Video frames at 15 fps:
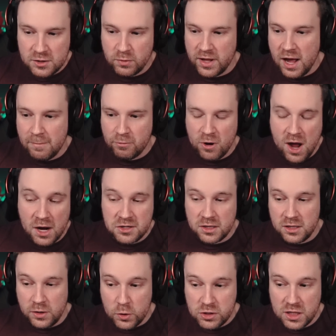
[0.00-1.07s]
without procs,
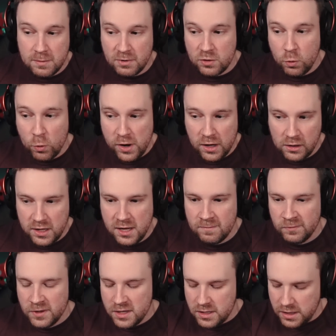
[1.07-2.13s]
and using them accordingly
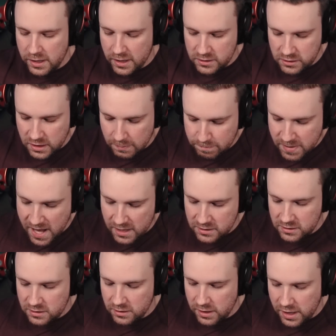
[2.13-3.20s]
is the best.